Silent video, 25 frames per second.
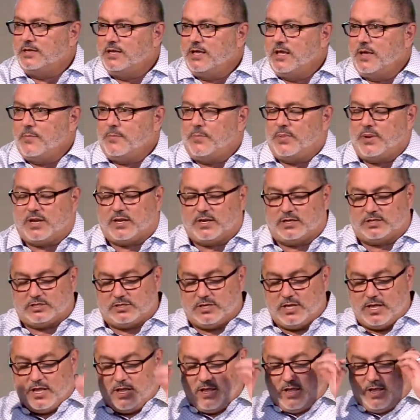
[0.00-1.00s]
Because
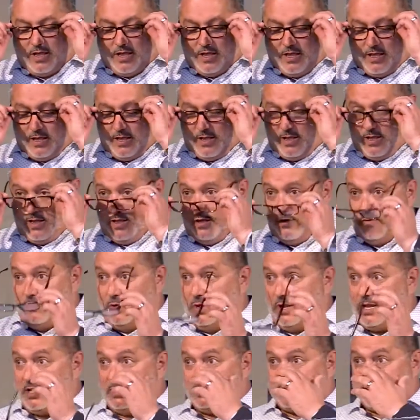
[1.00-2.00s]
we
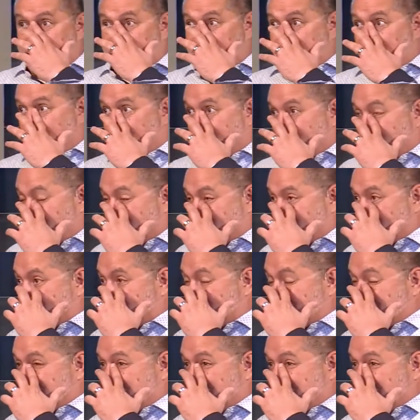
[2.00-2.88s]
can say the bridge is